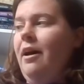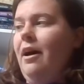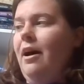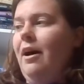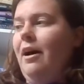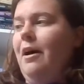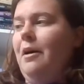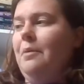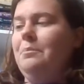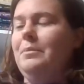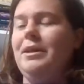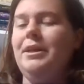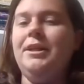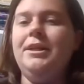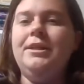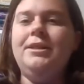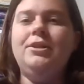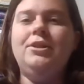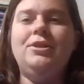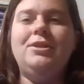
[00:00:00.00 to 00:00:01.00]
Um,
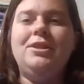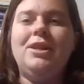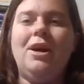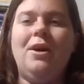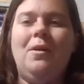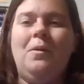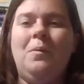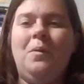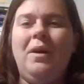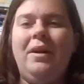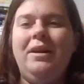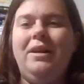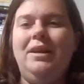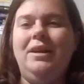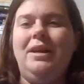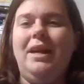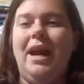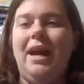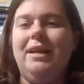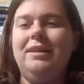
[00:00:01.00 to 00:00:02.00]
so,
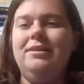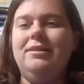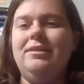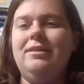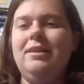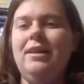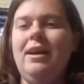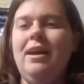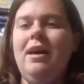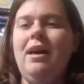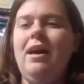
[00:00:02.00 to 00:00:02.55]
yes.